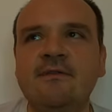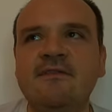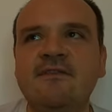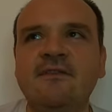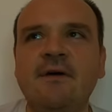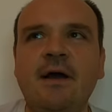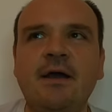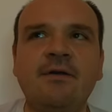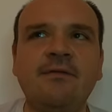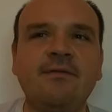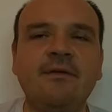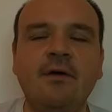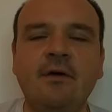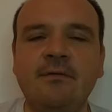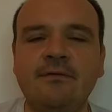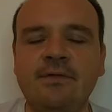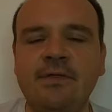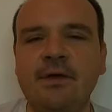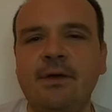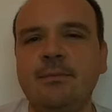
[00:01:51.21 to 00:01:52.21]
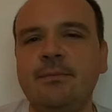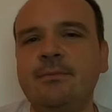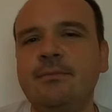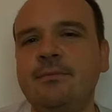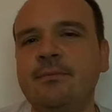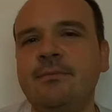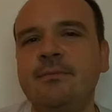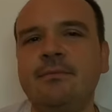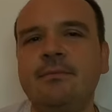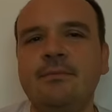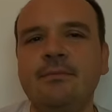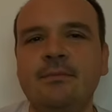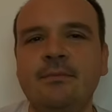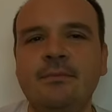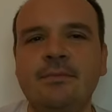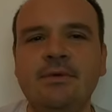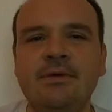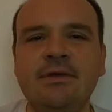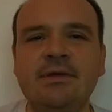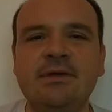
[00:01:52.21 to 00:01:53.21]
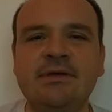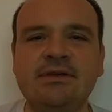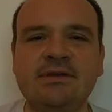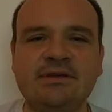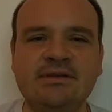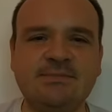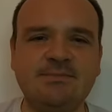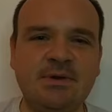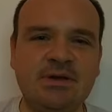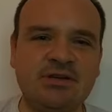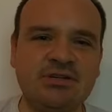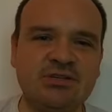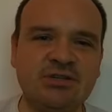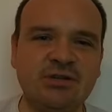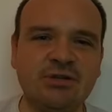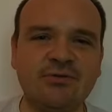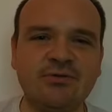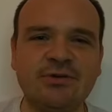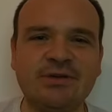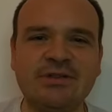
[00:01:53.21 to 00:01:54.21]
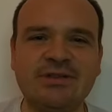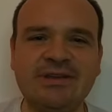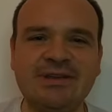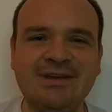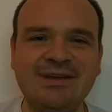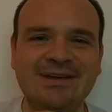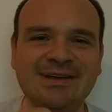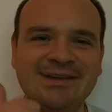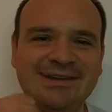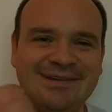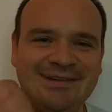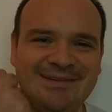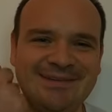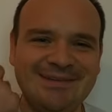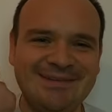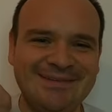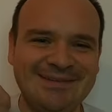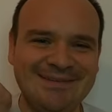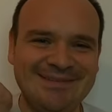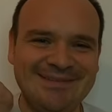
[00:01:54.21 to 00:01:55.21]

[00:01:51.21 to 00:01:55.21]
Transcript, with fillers: five of them a special greeting